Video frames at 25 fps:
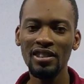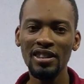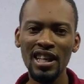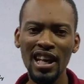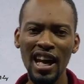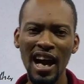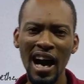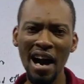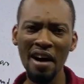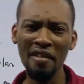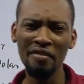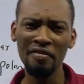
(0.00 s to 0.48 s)

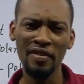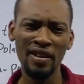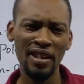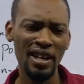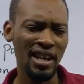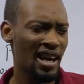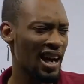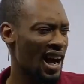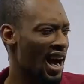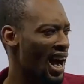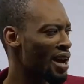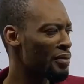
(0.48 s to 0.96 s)
they have
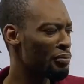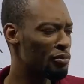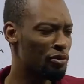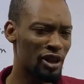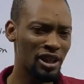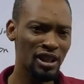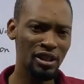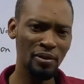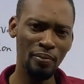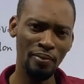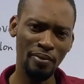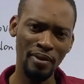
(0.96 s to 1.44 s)
high
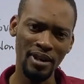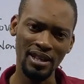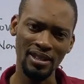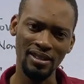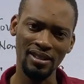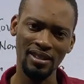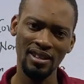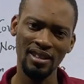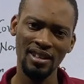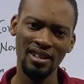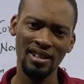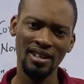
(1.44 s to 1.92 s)
boiling
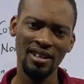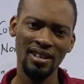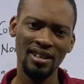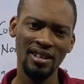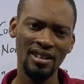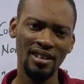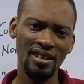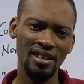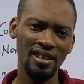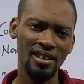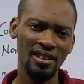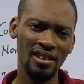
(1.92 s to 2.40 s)
points,
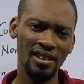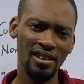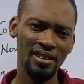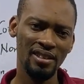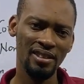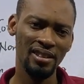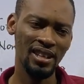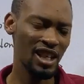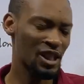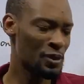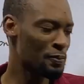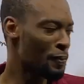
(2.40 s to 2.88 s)

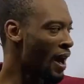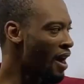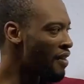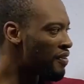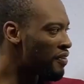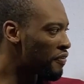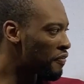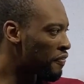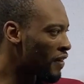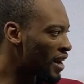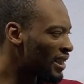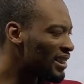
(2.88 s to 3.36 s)

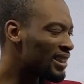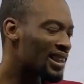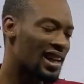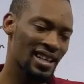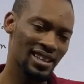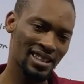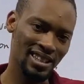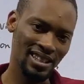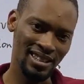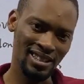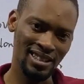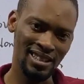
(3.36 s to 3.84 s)
despite the fact
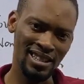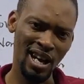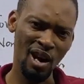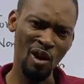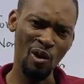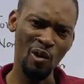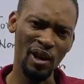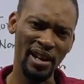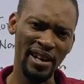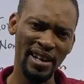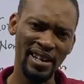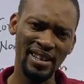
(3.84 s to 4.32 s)
that they
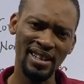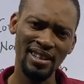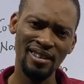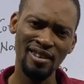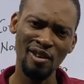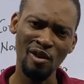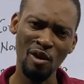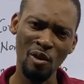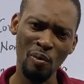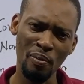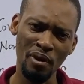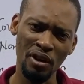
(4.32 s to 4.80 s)
are organic
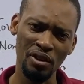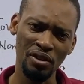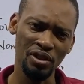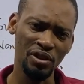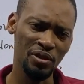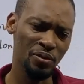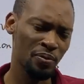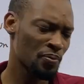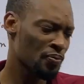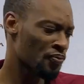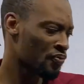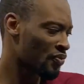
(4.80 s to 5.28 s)

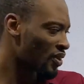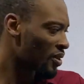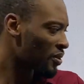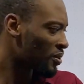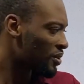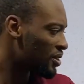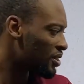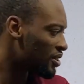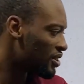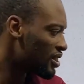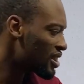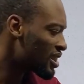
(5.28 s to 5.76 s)
compounds.
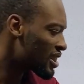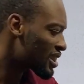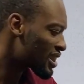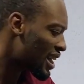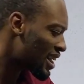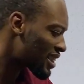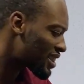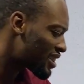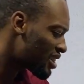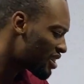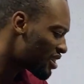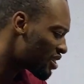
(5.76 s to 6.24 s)
This is
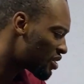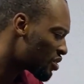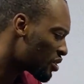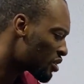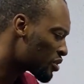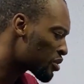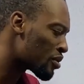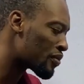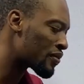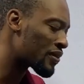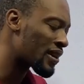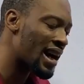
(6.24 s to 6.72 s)
as a
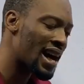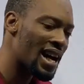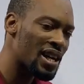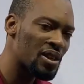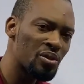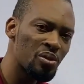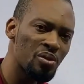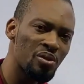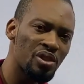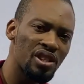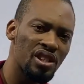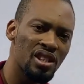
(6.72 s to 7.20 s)
result of
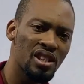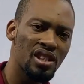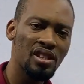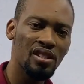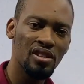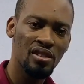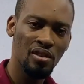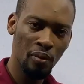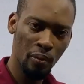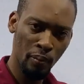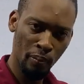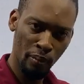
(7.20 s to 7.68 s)

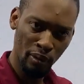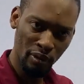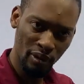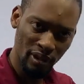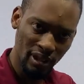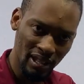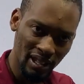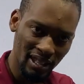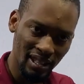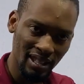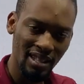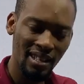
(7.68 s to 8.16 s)
hydrogen
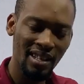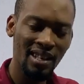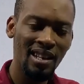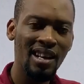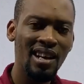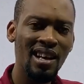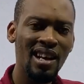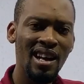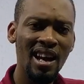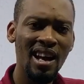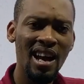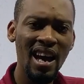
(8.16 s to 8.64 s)
bonding.
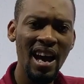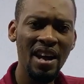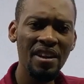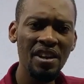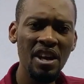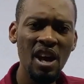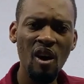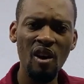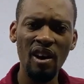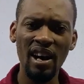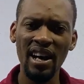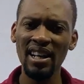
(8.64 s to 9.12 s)

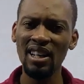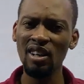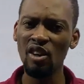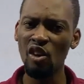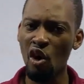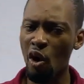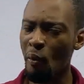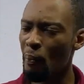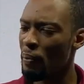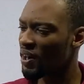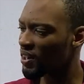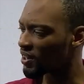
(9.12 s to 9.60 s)
Any organic
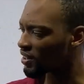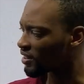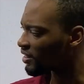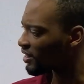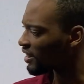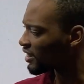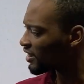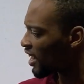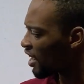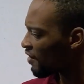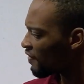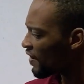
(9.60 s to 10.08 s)
compound
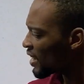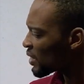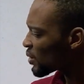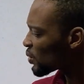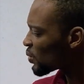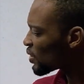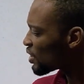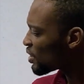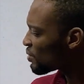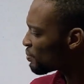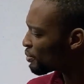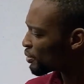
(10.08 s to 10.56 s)
that have
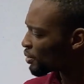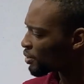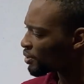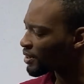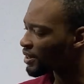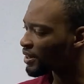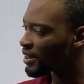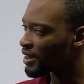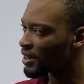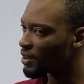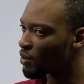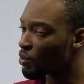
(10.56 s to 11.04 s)
hydrogen
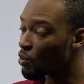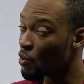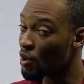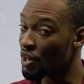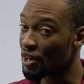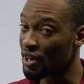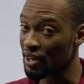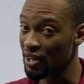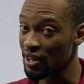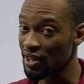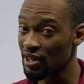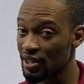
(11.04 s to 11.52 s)
bond,
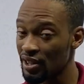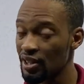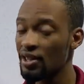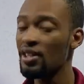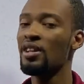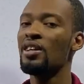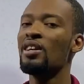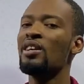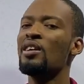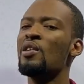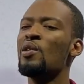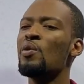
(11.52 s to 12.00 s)
OH,
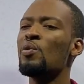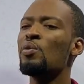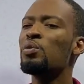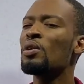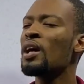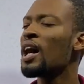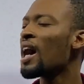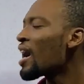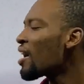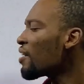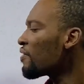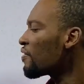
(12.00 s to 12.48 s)

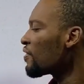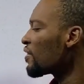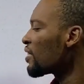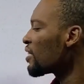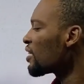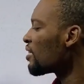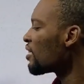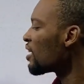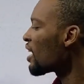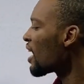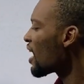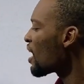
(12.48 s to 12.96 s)
will have
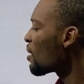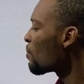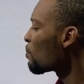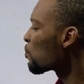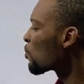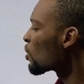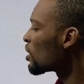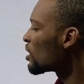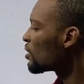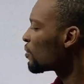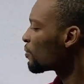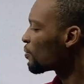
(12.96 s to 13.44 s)
a high
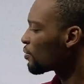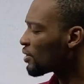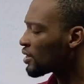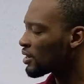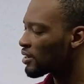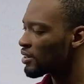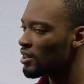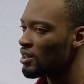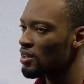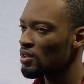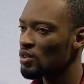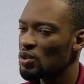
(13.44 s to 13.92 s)
boiling
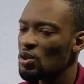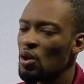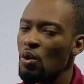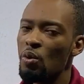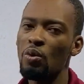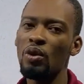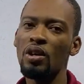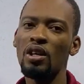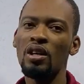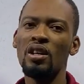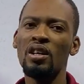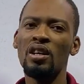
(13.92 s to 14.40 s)
point.
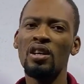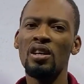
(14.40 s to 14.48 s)
So,